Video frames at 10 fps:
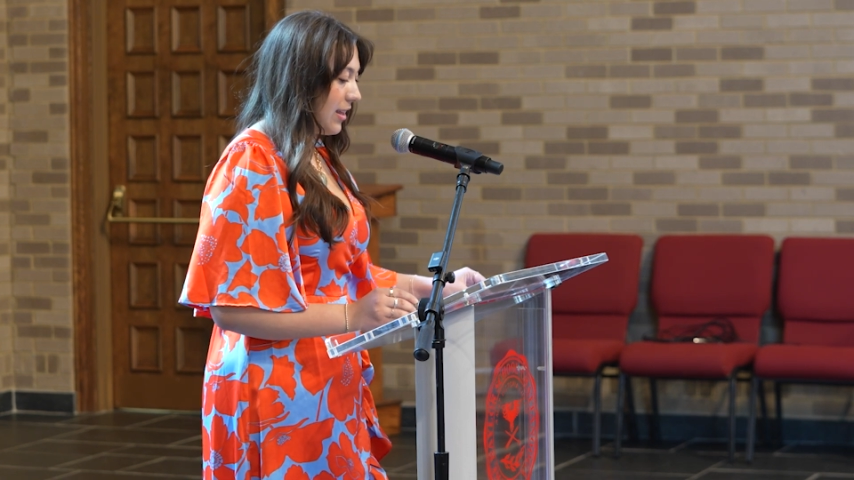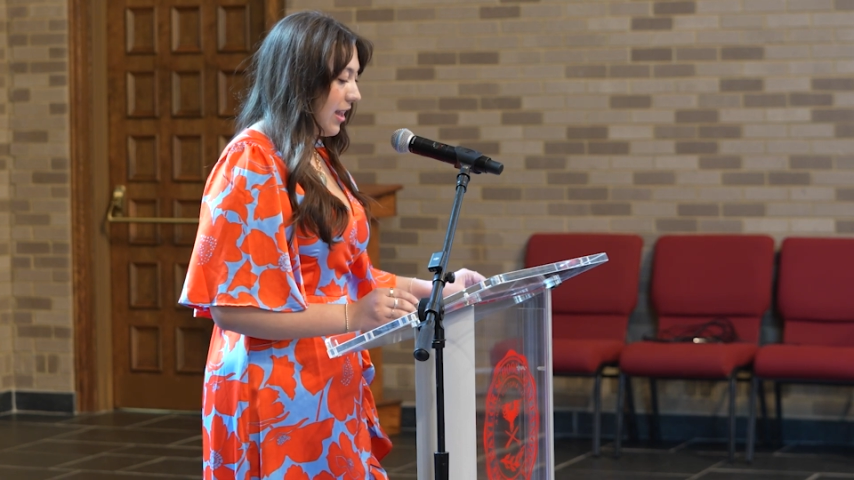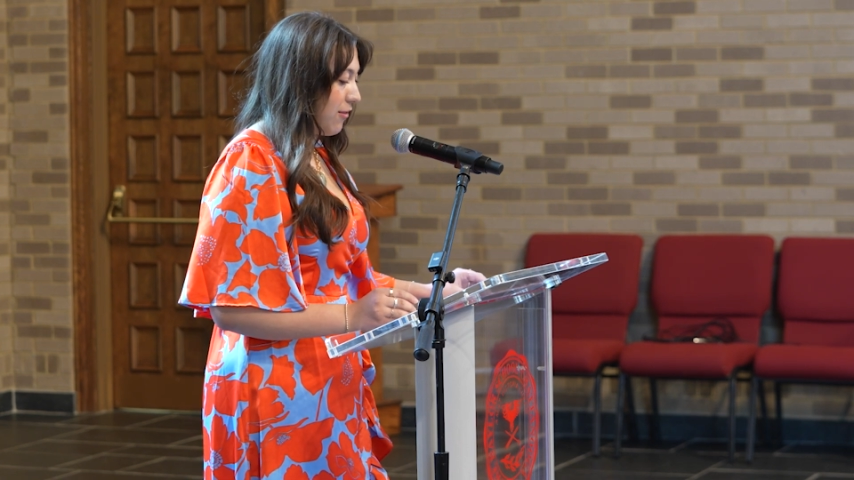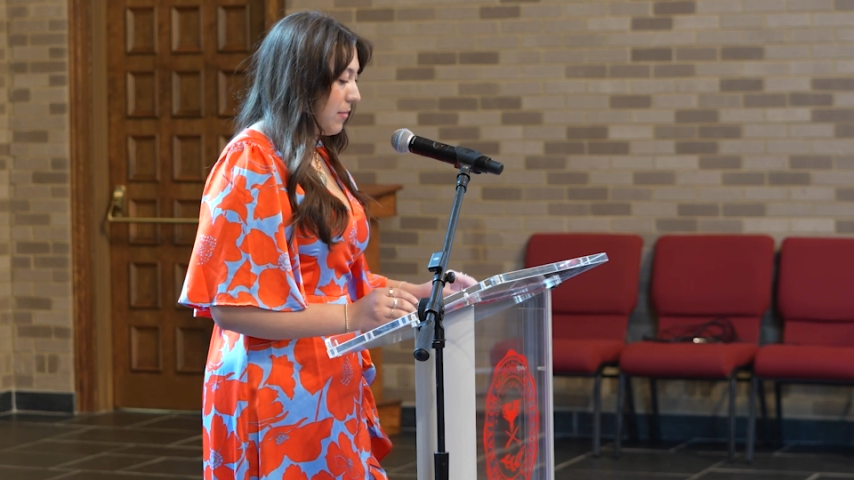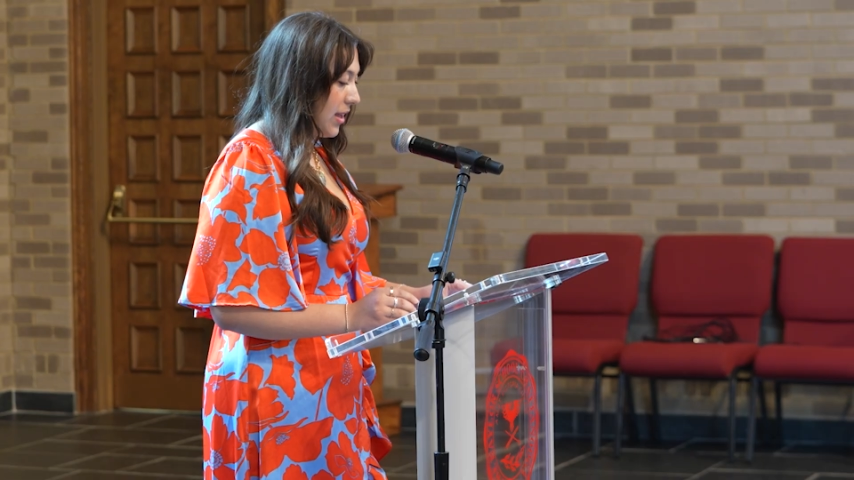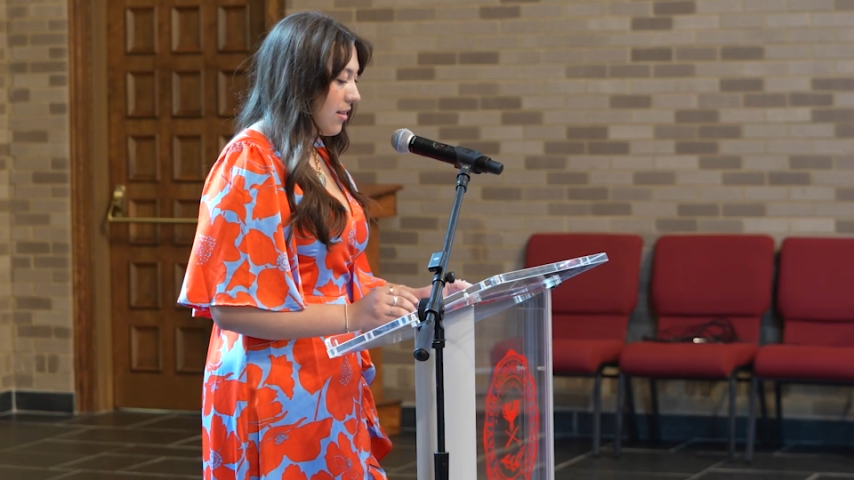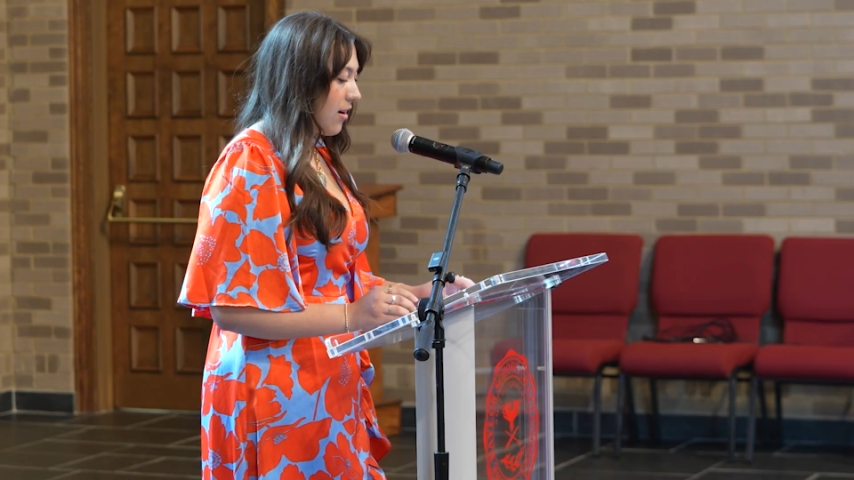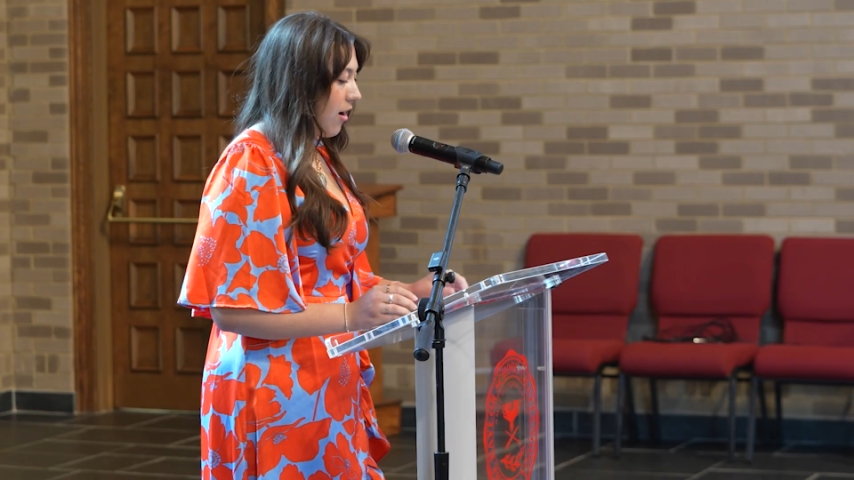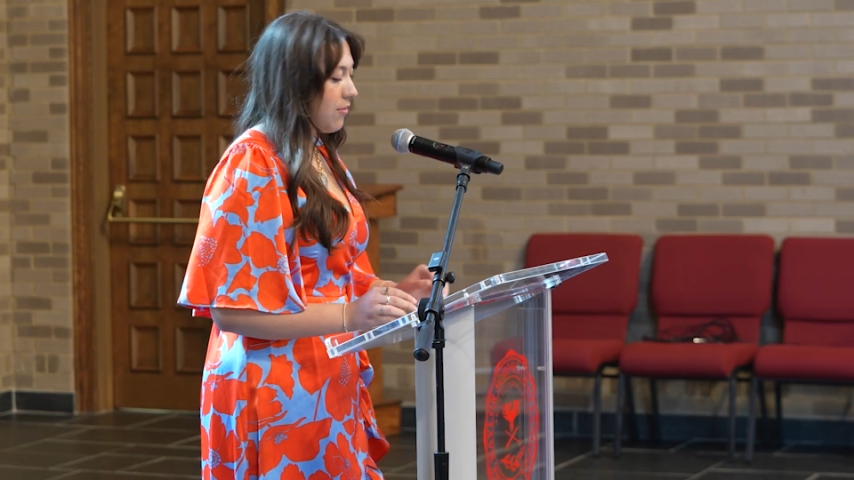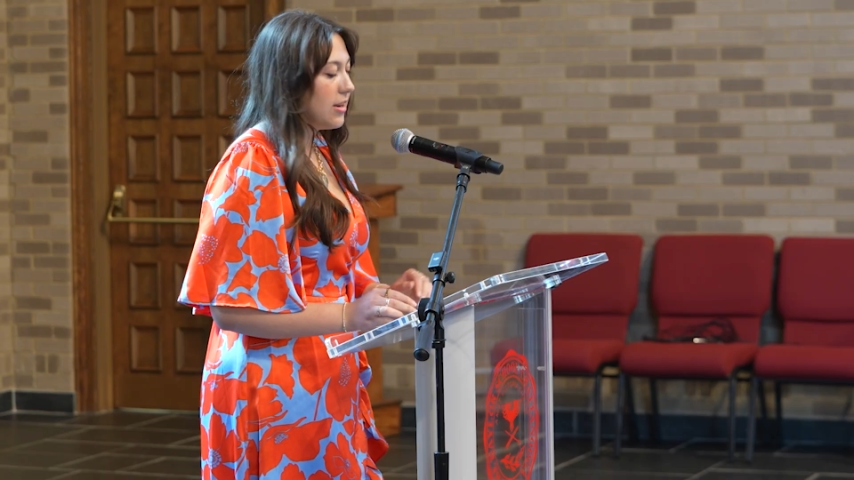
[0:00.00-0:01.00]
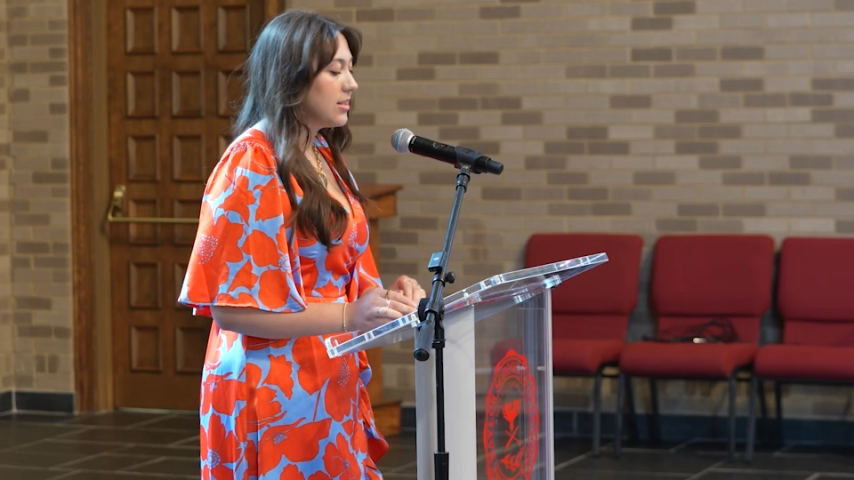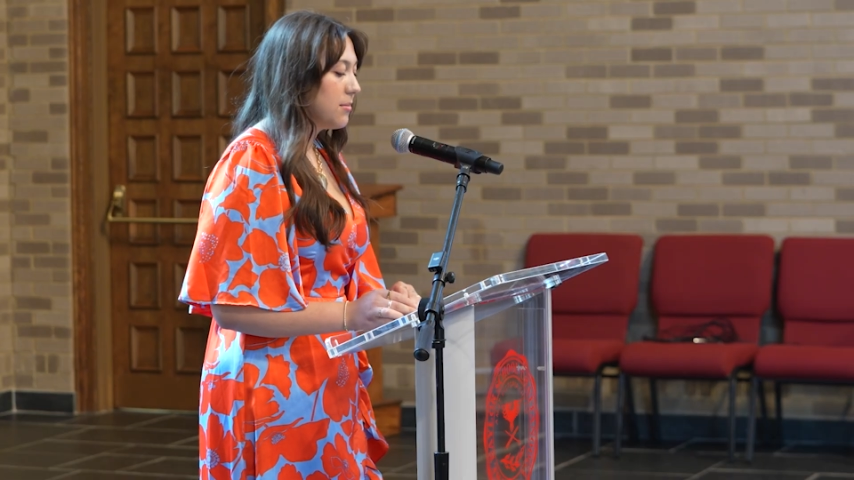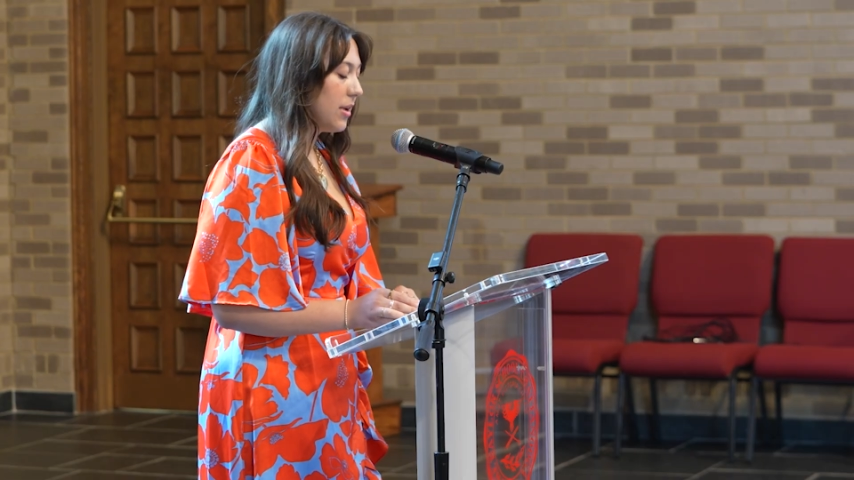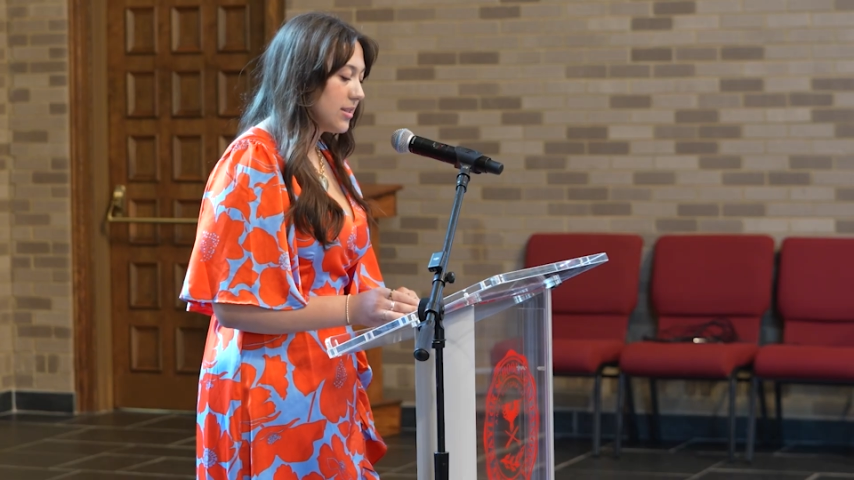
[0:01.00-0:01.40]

and gave me the confidence in